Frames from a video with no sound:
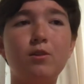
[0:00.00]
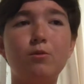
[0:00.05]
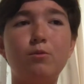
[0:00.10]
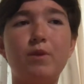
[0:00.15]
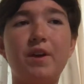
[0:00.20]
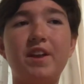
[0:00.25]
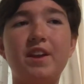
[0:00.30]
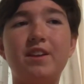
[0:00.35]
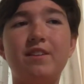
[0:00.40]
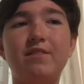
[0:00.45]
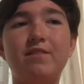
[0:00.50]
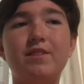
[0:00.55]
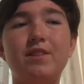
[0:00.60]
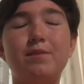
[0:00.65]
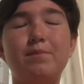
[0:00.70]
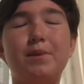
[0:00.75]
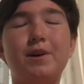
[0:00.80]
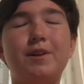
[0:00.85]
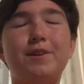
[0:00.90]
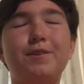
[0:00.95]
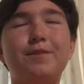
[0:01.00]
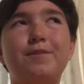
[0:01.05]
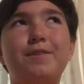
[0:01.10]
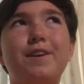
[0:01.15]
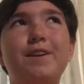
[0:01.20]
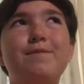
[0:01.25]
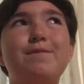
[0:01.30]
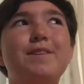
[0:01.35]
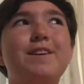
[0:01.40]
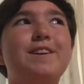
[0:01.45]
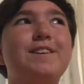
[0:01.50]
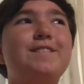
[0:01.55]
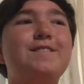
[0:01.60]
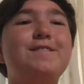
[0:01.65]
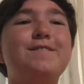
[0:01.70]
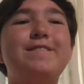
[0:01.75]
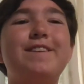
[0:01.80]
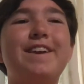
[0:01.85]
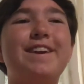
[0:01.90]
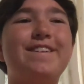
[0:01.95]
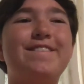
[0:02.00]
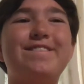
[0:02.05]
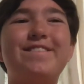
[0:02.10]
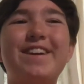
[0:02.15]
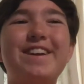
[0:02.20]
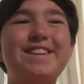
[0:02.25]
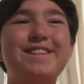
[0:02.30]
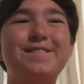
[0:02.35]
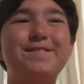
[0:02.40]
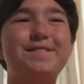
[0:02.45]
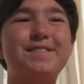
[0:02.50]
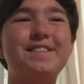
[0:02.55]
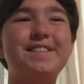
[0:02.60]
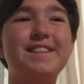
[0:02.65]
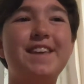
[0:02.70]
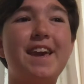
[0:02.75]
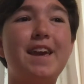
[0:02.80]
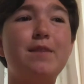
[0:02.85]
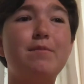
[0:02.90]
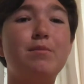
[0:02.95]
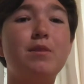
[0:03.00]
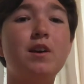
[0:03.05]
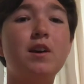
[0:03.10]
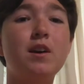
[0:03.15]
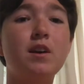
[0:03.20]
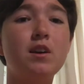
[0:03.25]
waiting for the bell to ring because you can't wait to escape,